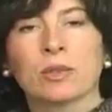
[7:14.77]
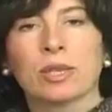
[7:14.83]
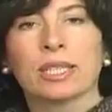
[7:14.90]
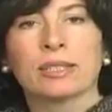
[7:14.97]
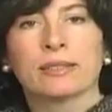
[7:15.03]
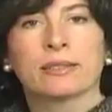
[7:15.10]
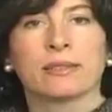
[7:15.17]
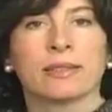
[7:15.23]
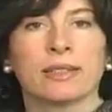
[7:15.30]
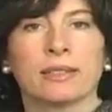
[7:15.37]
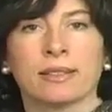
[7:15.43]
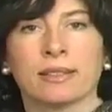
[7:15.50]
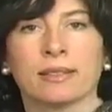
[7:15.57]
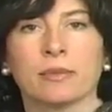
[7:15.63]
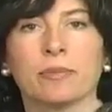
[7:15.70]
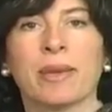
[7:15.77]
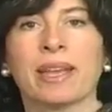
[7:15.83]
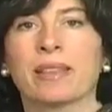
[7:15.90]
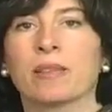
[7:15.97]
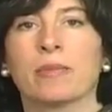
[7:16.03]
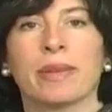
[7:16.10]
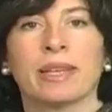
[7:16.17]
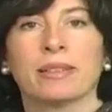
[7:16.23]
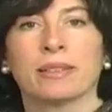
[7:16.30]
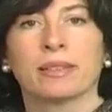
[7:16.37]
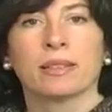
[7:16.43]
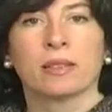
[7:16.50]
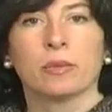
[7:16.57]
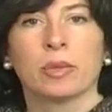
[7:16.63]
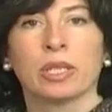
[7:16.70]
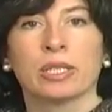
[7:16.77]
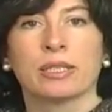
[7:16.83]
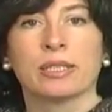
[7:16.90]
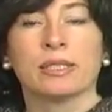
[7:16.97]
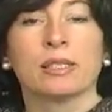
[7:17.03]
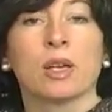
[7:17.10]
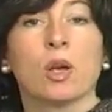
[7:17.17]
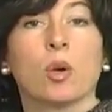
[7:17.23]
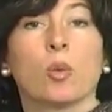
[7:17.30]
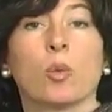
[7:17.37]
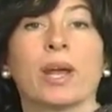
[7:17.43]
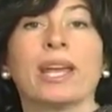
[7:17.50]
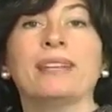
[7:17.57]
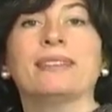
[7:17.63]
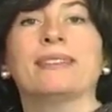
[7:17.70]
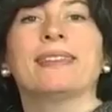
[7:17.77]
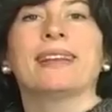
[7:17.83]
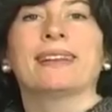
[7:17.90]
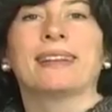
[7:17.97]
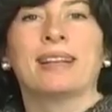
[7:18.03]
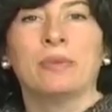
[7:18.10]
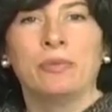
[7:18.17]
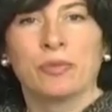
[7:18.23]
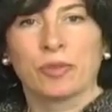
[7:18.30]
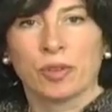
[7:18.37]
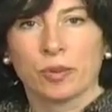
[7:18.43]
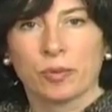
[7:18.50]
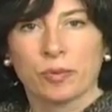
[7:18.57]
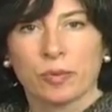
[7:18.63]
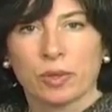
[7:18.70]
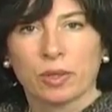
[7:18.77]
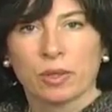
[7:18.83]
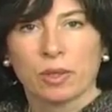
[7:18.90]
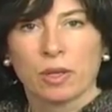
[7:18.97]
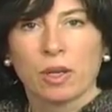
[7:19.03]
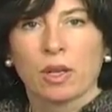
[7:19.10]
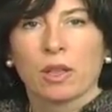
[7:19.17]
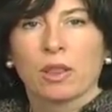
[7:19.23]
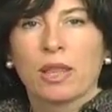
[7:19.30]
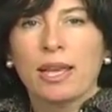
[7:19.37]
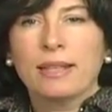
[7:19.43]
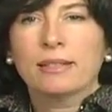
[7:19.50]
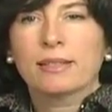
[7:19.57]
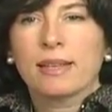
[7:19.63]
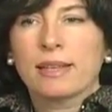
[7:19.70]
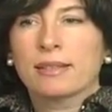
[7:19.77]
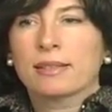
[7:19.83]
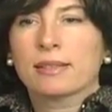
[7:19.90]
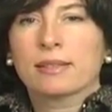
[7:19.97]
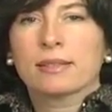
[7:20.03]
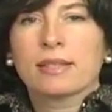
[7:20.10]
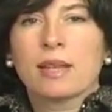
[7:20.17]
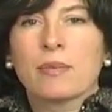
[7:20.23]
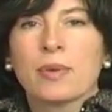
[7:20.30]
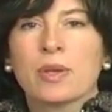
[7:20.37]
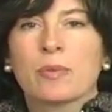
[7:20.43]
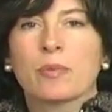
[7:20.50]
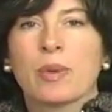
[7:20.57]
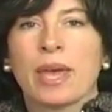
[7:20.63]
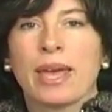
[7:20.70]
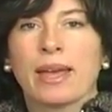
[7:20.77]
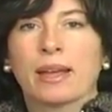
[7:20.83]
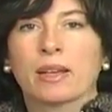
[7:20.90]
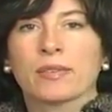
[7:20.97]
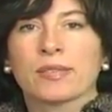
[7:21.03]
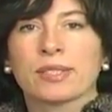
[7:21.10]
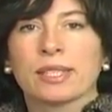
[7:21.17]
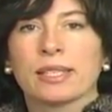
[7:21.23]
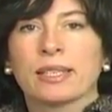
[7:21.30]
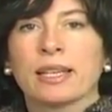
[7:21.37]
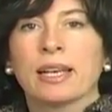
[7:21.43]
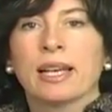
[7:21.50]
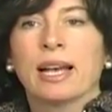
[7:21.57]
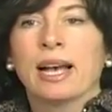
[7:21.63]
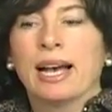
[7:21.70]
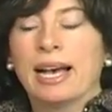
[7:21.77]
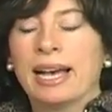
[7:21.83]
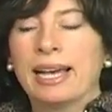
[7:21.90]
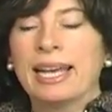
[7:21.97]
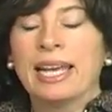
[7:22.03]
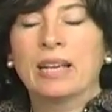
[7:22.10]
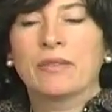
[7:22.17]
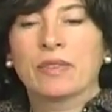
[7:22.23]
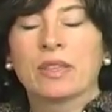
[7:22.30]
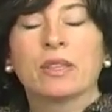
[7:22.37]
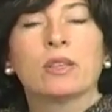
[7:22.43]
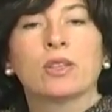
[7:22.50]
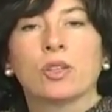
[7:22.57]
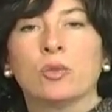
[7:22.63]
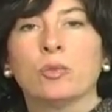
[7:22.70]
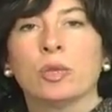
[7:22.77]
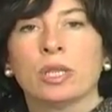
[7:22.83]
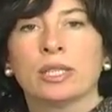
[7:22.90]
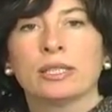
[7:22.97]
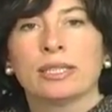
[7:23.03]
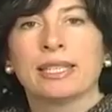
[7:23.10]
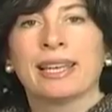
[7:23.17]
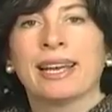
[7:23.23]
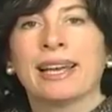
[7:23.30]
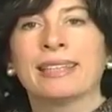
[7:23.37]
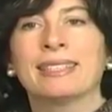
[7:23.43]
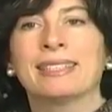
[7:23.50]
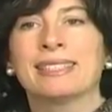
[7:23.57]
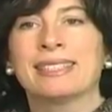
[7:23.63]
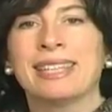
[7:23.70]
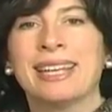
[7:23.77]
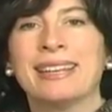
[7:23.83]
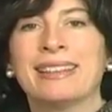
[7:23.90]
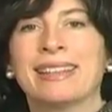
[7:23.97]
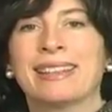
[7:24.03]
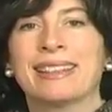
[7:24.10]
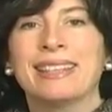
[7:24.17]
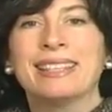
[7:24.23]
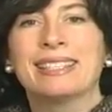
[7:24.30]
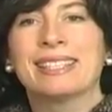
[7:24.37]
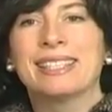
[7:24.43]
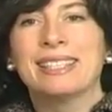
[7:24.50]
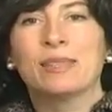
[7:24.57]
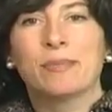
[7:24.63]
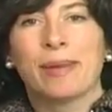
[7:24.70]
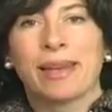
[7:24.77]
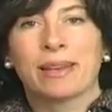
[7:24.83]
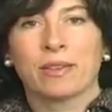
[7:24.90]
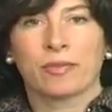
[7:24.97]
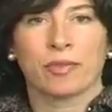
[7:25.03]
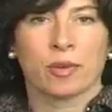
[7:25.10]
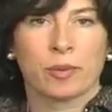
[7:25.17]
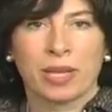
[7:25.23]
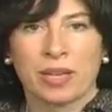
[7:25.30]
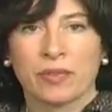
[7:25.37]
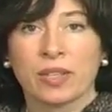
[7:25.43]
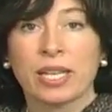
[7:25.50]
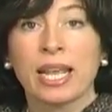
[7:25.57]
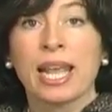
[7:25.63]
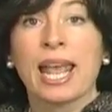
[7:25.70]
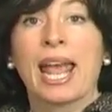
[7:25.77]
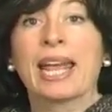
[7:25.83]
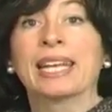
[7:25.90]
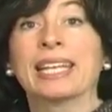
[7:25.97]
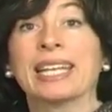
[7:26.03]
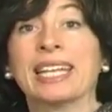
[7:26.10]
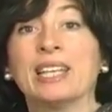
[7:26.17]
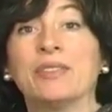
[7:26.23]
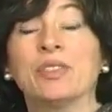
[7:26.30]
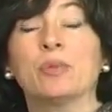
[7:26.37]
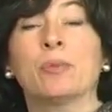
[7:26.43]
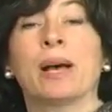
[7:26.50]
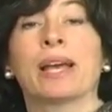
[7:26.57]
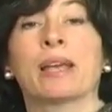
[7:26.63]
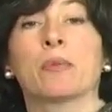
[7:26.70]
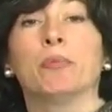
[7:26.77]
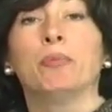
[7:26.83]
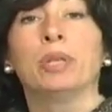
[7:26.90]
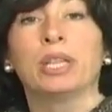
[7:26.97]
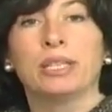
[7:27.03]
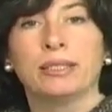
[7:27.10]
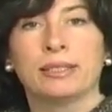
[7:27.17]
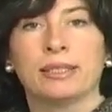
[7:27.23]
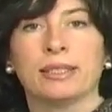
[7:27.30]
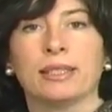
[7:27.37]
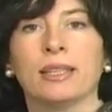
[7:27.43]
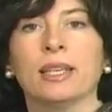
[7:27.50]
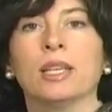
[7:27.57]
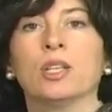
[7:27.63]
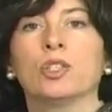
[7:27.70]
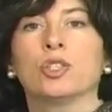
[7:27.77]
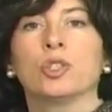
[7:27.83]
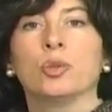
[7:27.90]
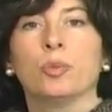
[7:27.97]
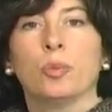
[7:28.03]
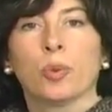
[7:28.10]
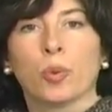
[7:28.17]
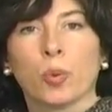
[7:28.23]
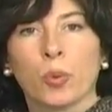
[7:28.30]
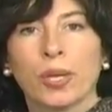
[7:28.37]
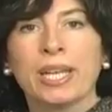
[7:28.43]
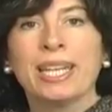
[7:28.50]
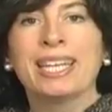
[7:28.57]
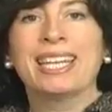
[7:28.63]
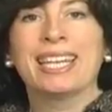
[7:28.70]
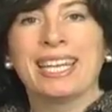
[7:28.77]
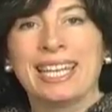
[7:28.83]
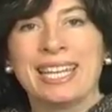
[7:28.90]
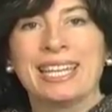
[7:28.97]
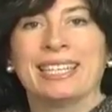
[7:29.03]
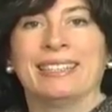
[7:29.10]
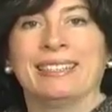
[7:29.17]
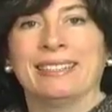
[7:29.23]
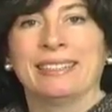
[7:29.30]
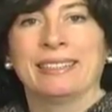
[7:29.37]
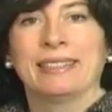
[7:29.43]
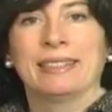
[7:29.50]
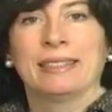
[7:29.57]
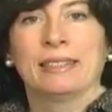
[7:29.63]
great thinker, mathematical abilities, where did that come from? That's that stepping back of saying, I have the humility. I understand that this is manna from heaven, and even my ability to bring in,